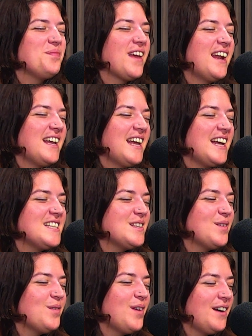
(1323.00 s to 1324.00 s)
I guess
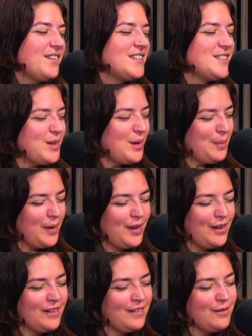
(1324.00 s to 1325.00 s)
what I wanted to know about
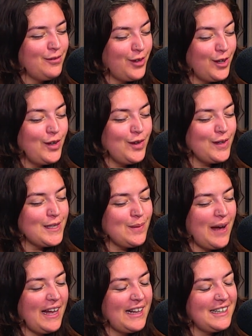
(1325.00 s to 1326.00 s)
for you as
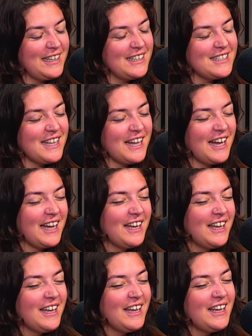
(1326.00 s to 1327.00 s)
well is that
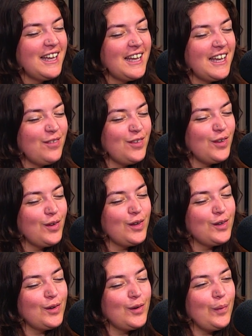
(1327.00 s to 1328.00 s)
if you
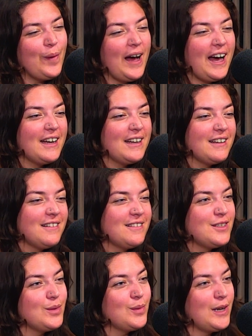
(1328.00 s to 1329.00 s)
could go back
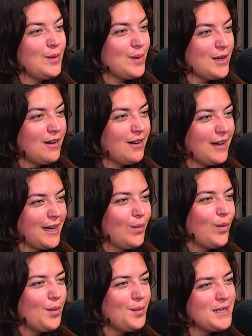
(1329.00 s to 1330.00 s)
to when you were younger,
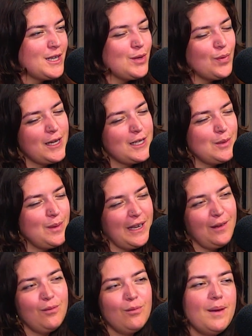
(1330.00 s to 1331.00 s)
what was it you wanted to
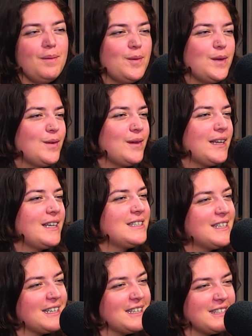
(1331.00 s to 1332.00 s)
be? Maybe when you were like
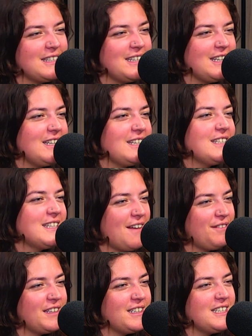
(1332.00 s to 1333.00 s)
16,
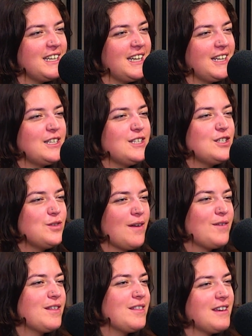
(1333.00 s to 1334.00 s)
17. Did you
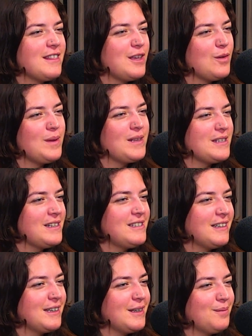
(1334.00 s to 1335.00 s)
ever think that you'd be a
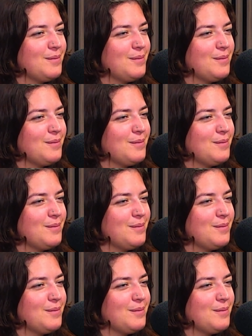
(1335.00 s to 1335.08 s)
solicitor?